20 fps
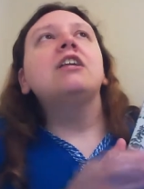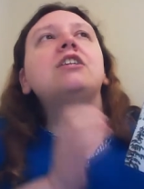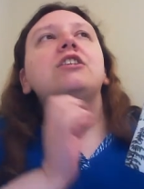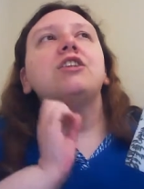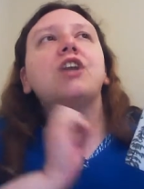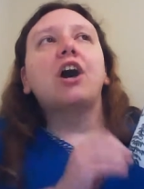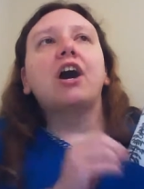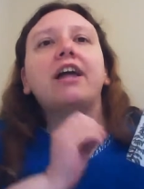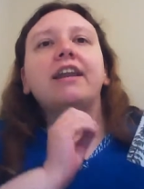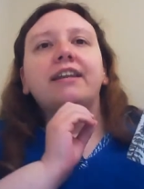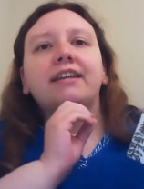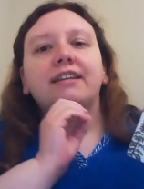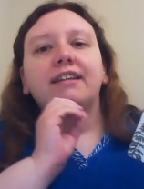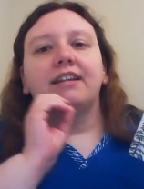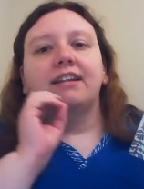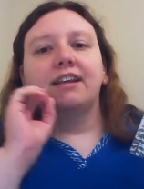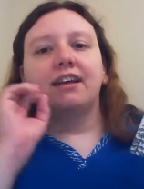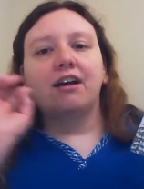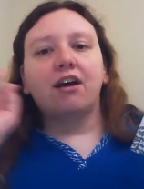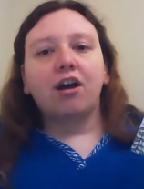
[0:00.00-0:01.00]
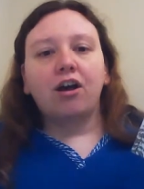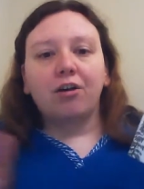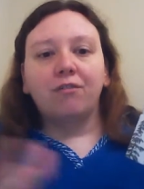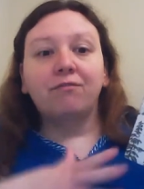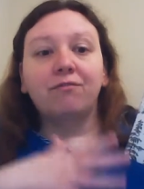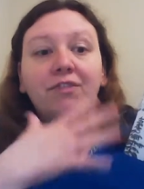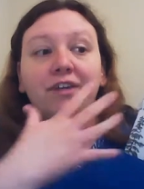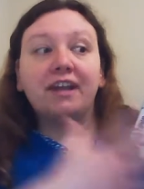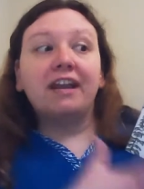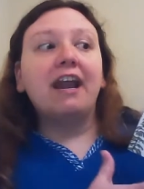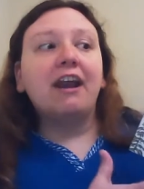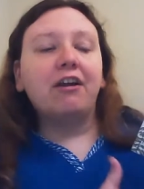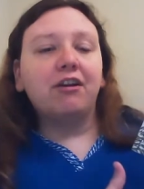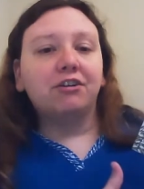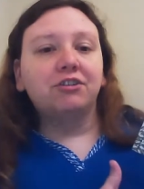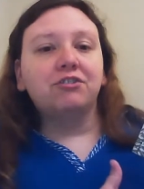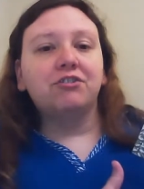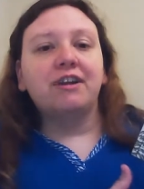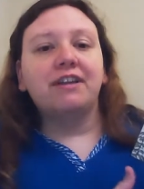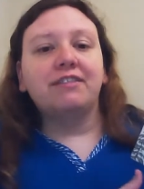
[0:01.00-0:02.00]
not of the
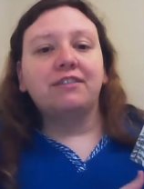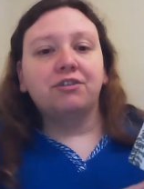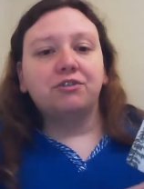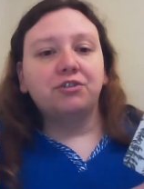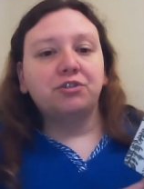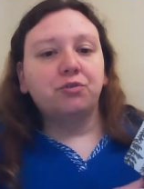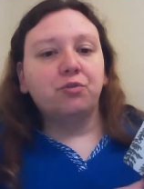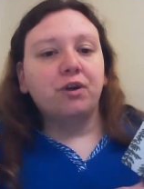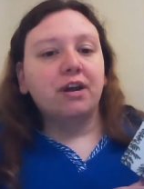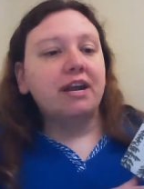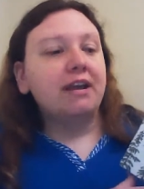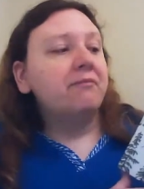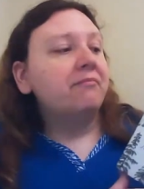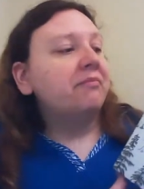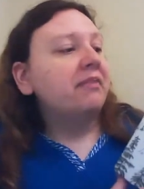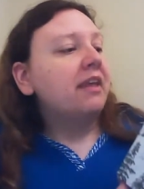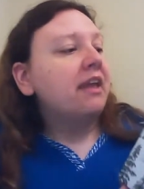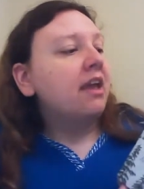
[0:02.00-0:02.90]
character and their story.